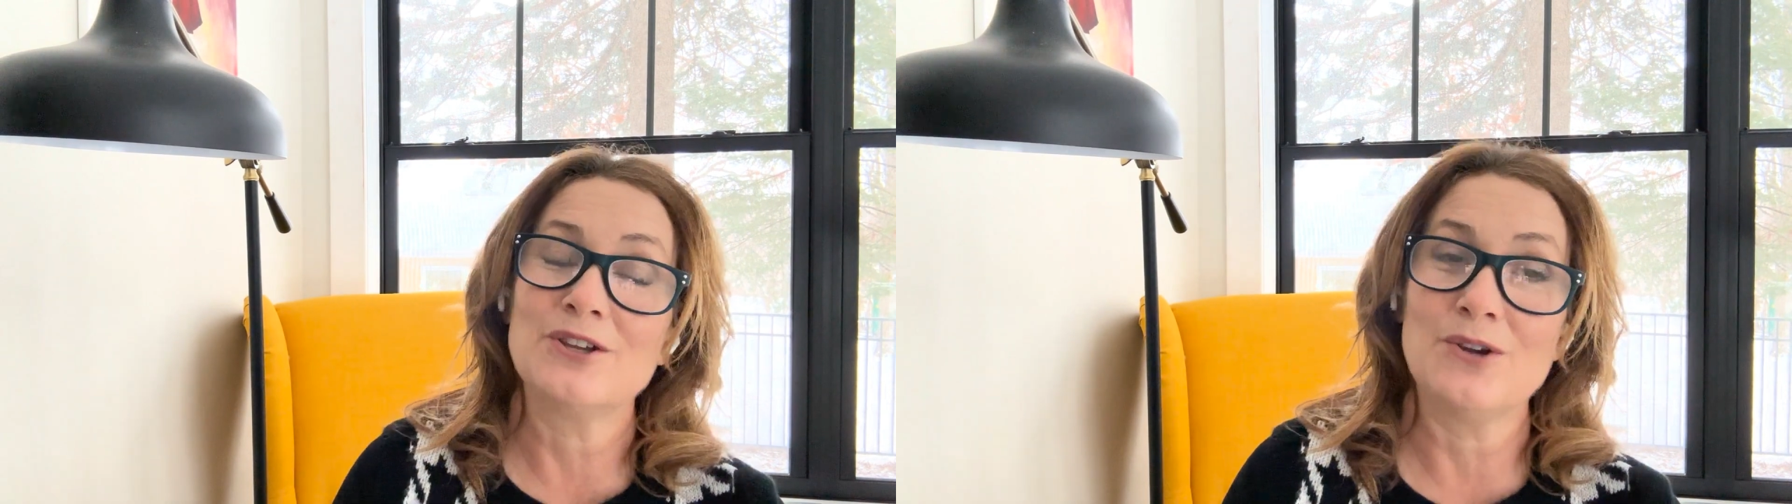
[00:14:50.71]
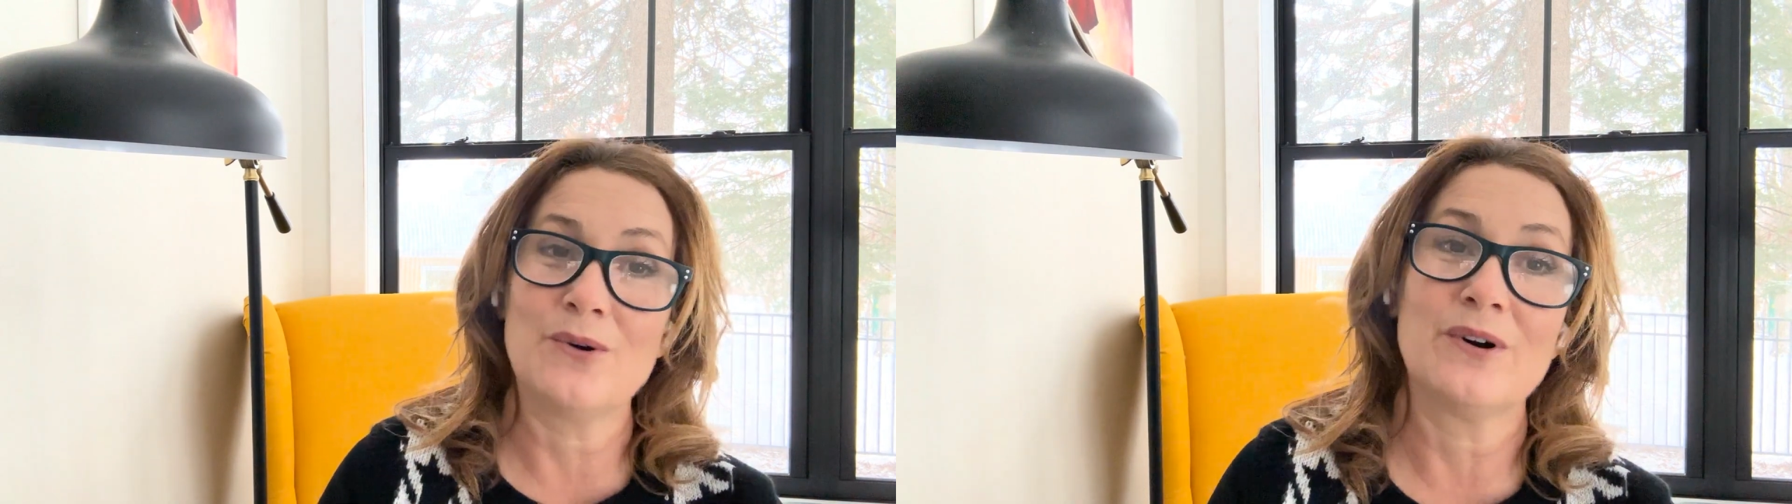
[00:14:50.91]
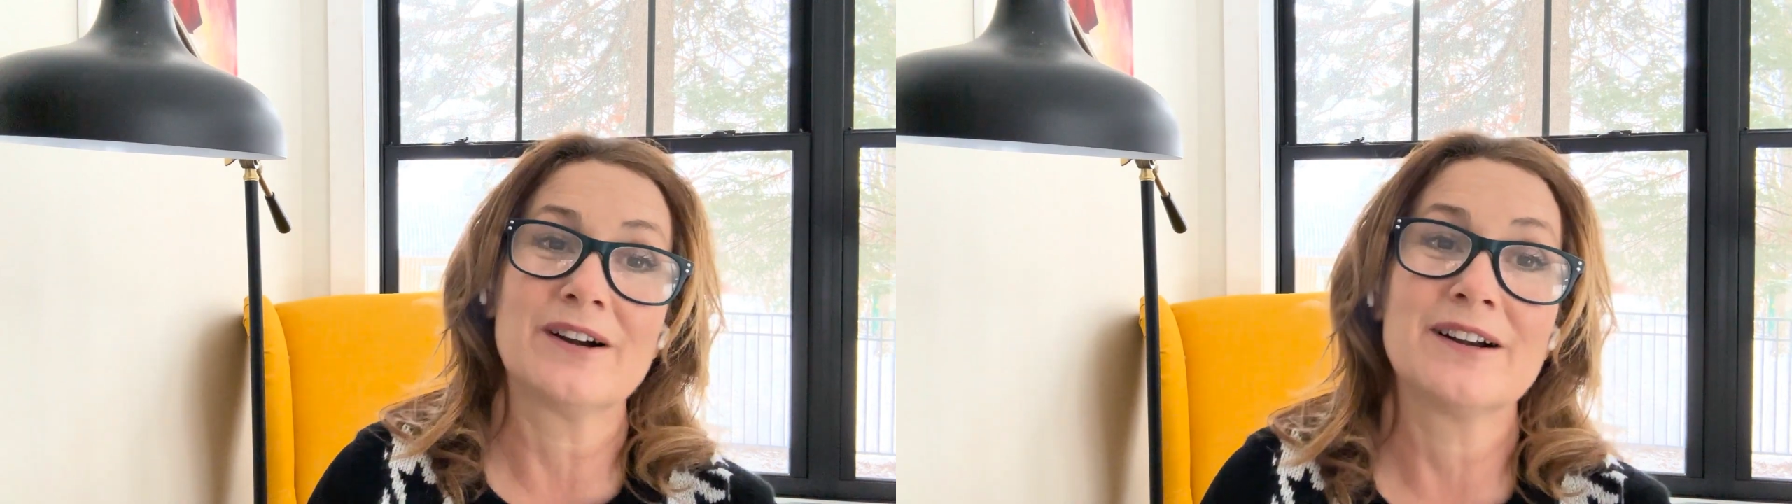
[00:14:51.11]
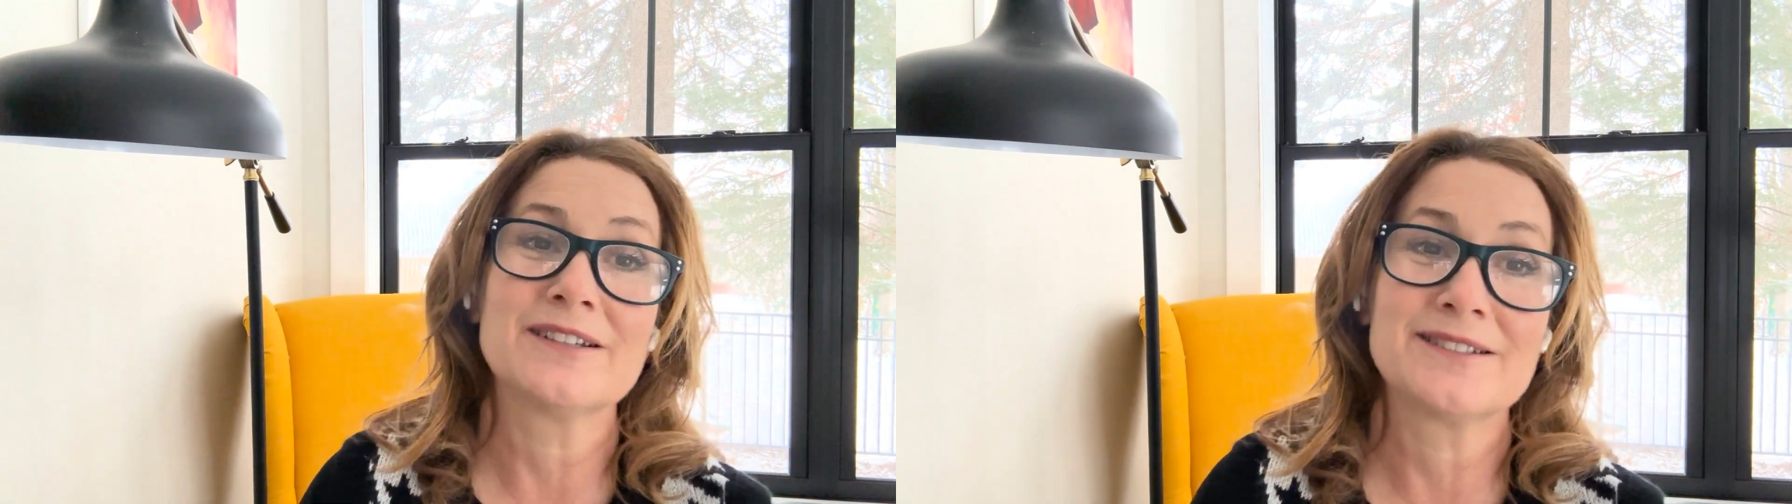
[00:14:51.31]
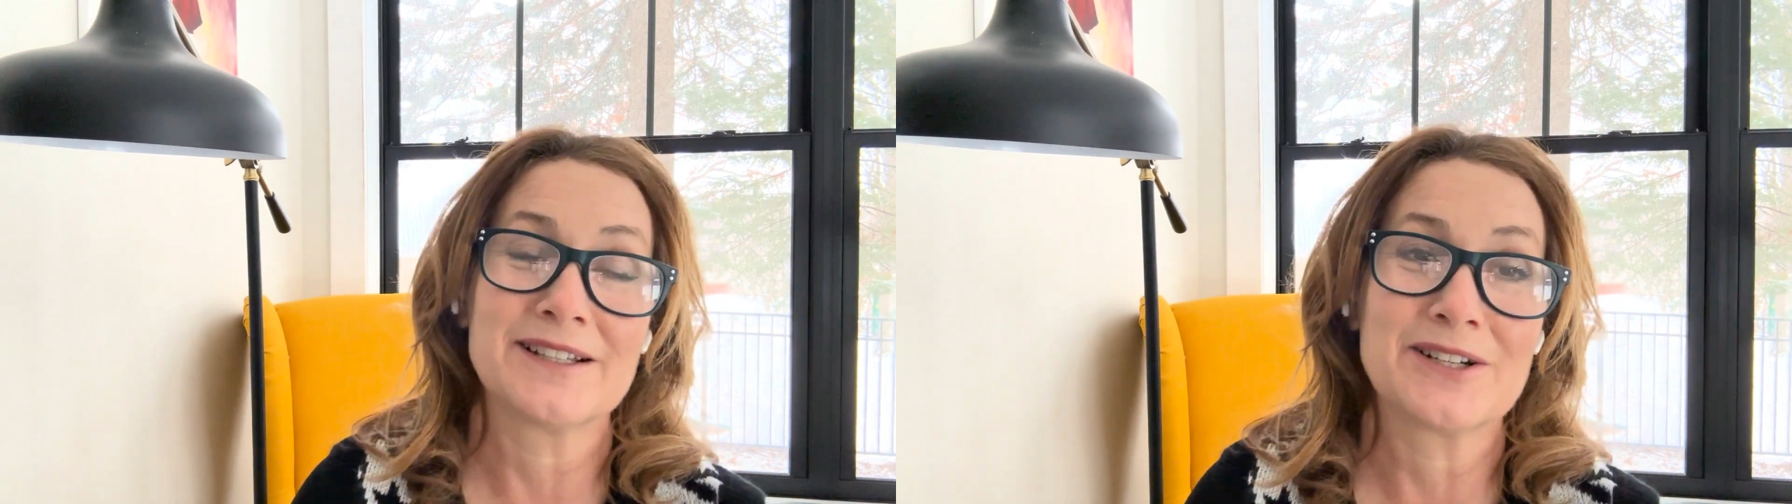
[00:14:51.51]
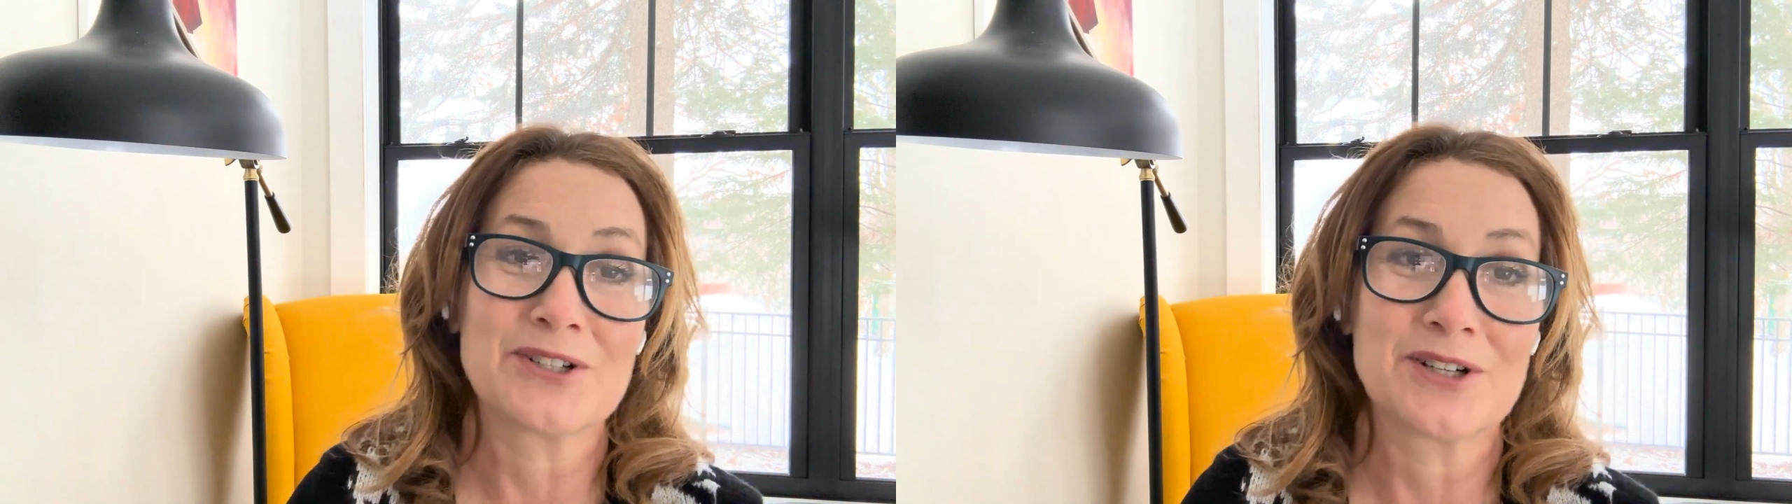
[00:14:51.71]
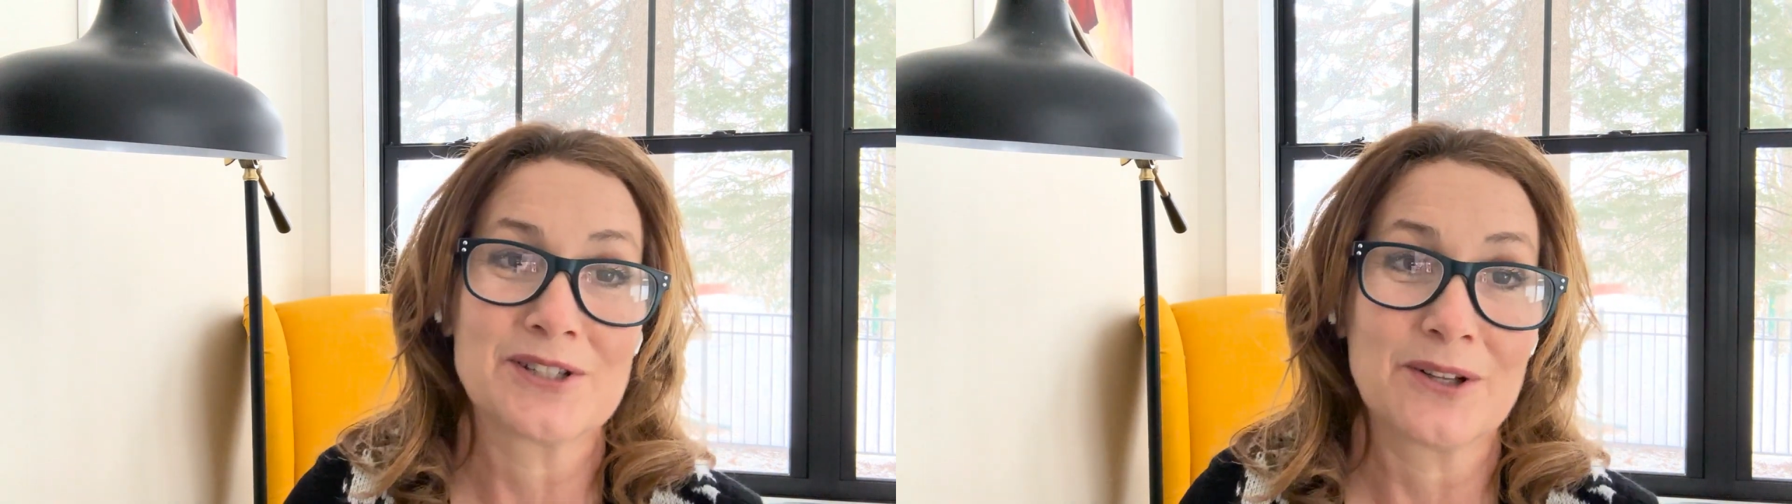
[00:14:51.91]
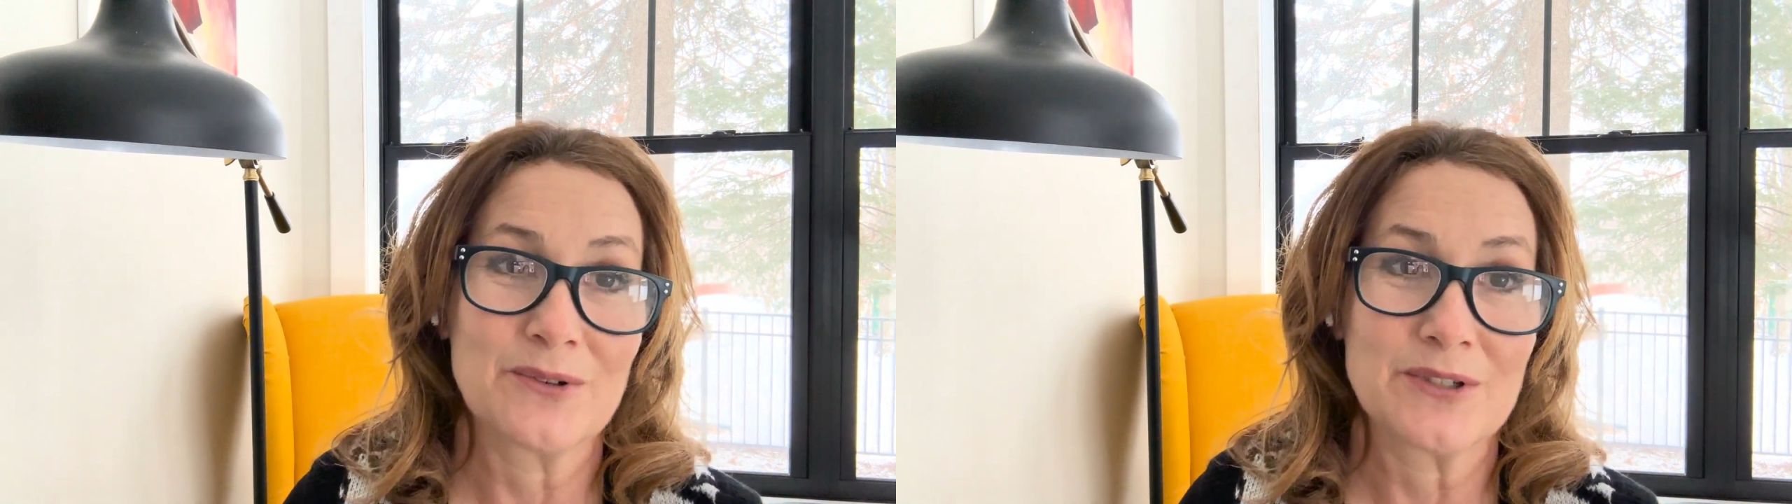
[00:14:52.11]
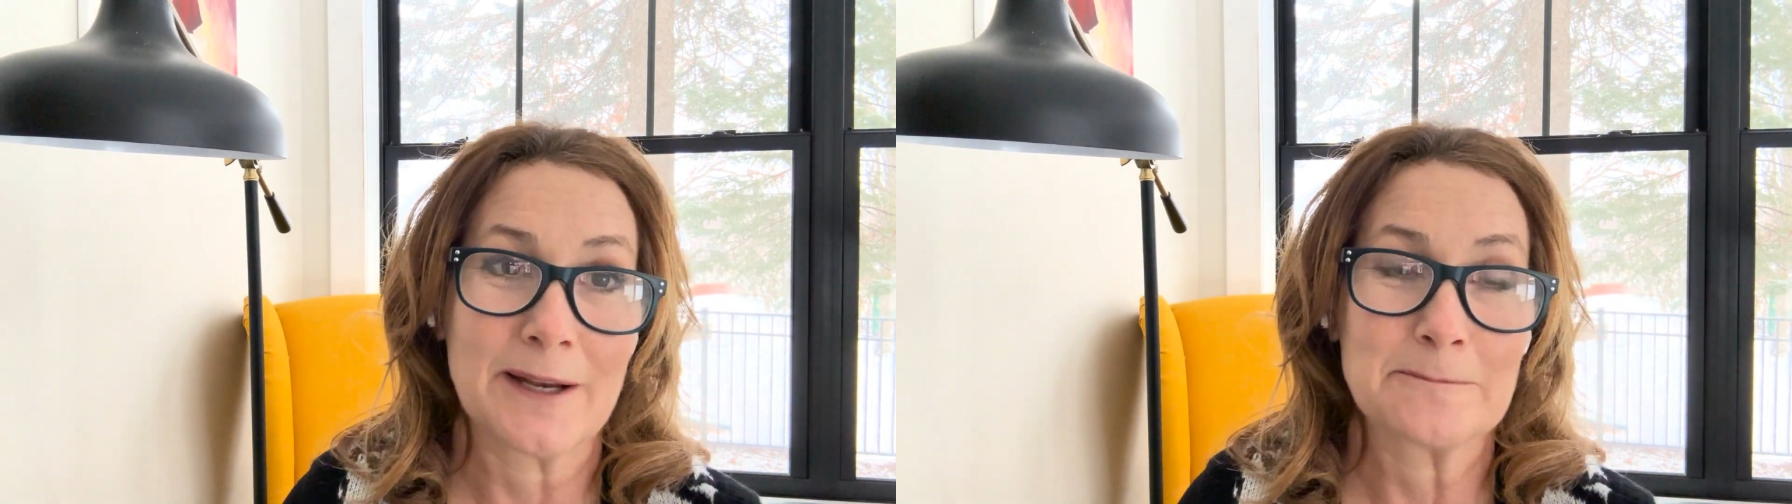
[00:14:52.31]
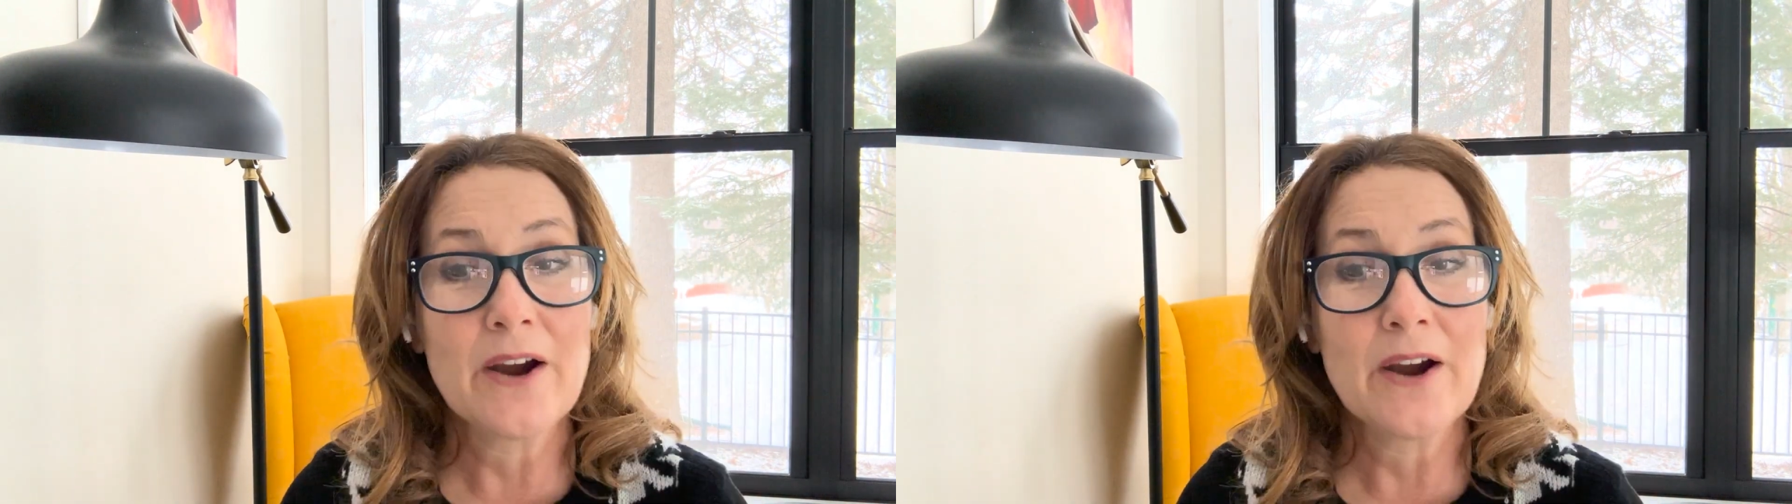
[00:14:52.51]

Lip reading: your signature solution.